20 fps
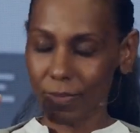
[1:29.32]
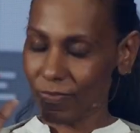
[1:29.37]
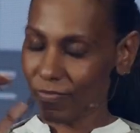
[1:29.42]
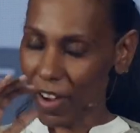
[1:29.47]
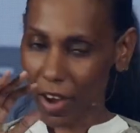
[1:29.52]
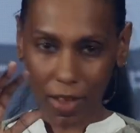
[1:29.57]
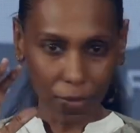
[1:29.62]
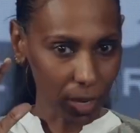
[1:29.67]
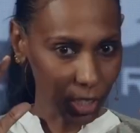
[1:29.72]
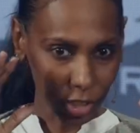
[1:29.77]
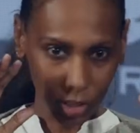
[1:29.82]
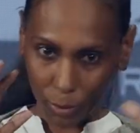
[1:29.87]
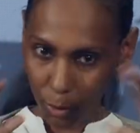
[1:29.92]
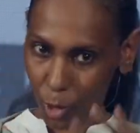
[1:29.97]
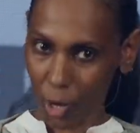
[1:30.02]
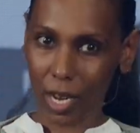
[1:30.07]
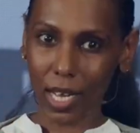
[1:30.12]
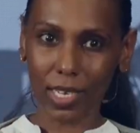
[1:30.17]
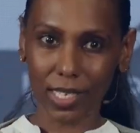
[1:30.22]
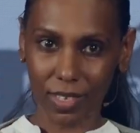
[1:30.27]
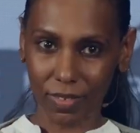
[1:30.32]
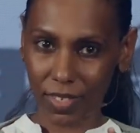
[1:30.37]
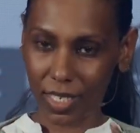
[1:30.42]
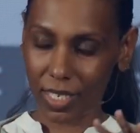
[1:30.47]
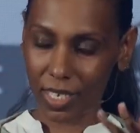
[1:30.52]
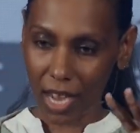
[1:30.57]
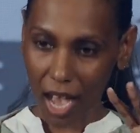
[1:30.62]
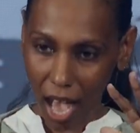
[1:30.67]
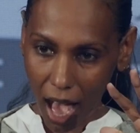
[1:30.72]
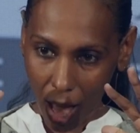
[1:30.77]
very much the product of
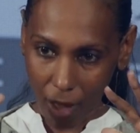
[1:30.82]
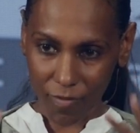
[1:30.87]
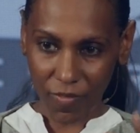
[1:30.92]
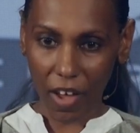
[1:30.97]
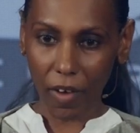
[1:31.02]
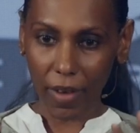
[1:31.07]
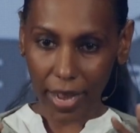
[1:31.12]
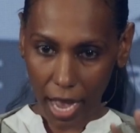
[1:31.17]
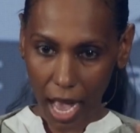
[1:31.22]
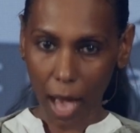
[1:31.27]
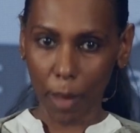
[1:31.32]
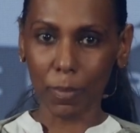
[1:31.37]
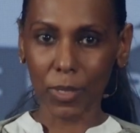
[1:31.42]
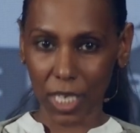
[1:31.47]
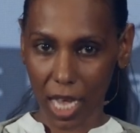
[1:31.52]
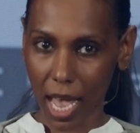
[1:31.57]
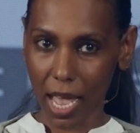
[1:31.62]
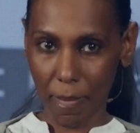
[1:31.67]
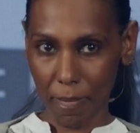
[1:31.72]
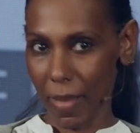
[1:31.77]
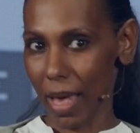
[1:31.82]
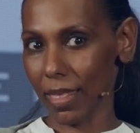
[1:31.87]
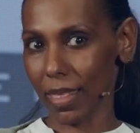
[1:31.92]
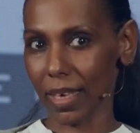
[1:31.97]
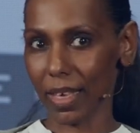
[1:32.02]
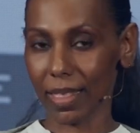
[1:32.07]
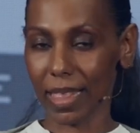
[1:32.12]
a very uptight mother,